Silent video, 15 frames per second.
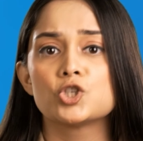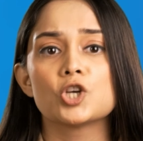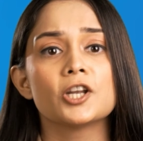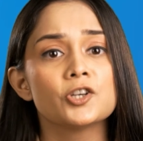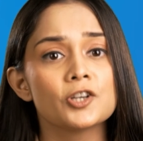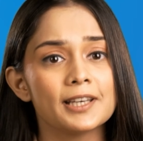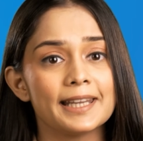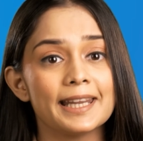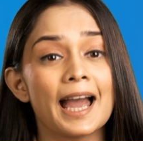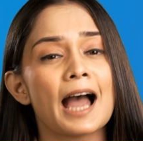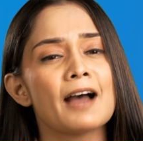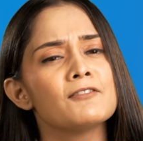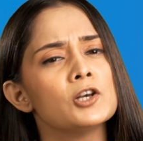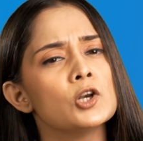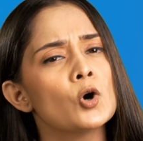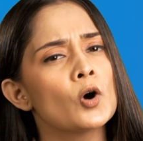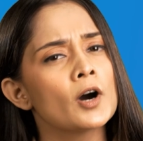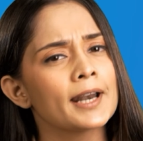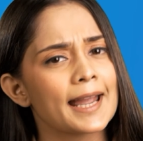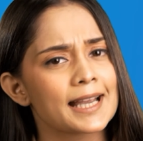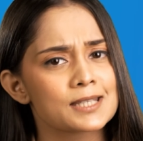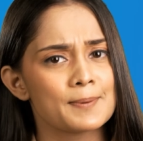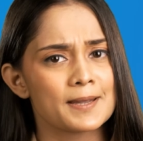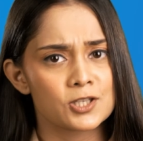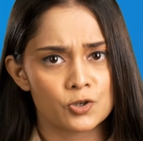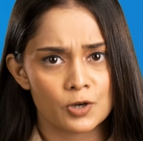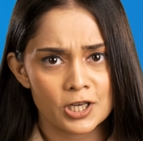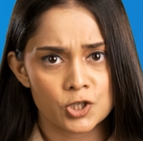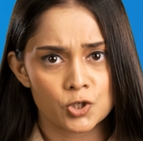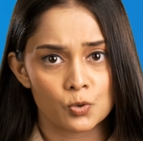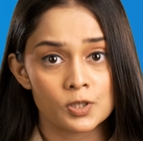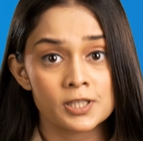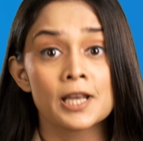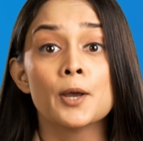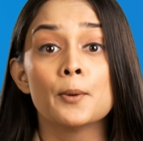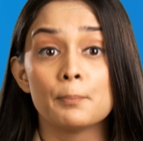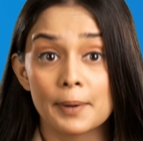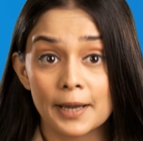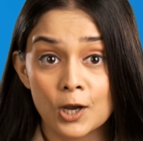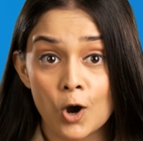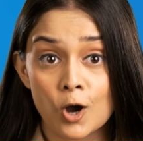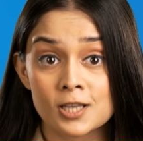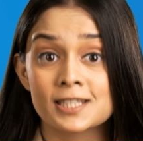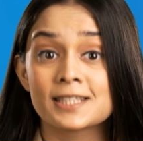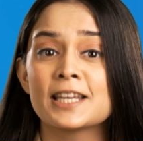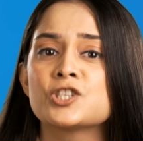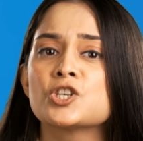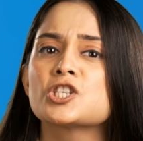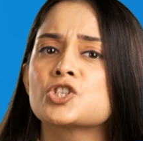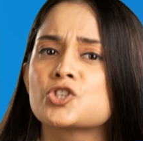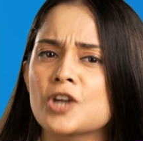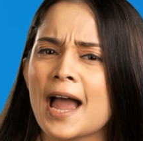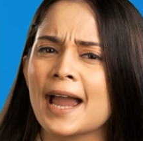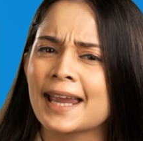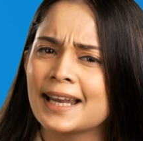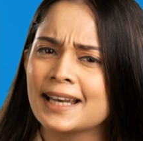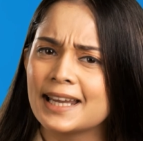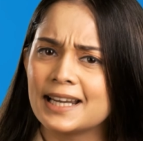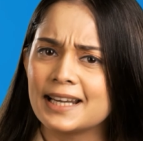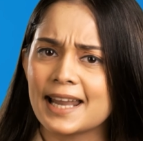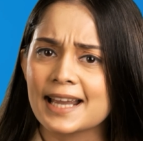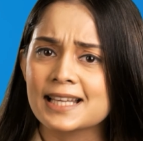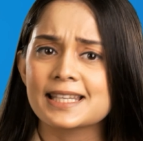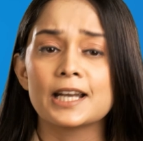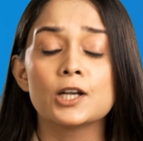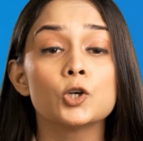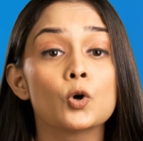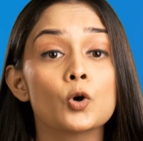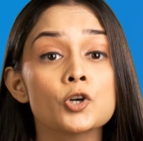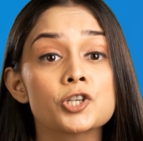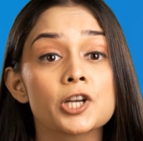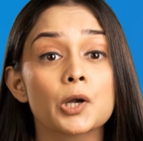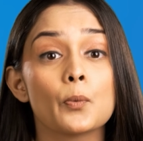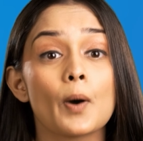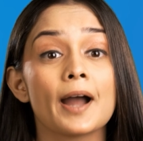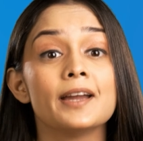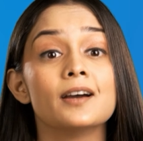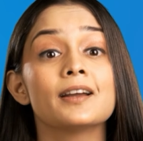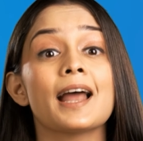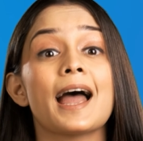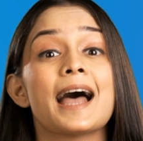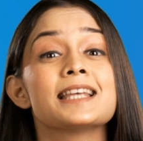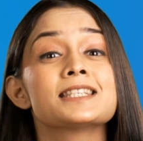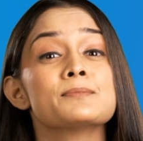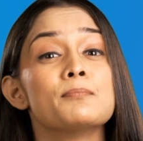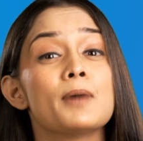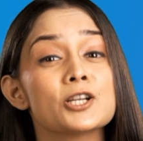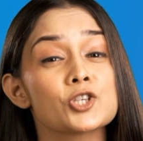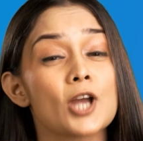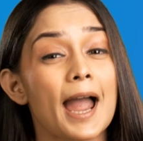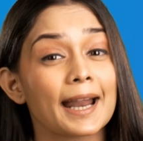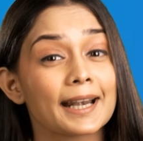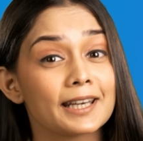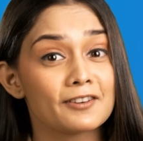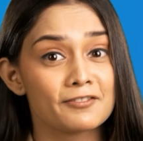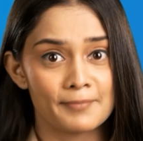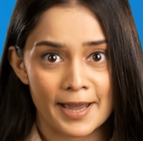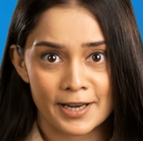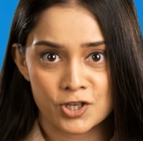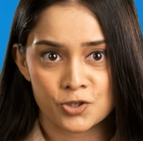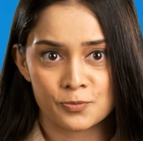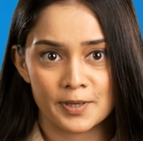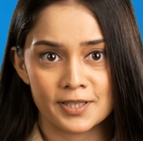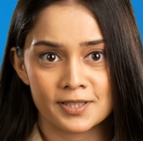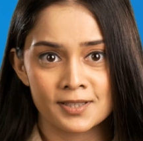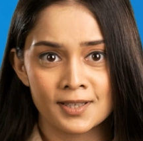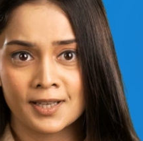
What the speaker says: generally have lower expense ratios because they just track an index and don't require as much active management.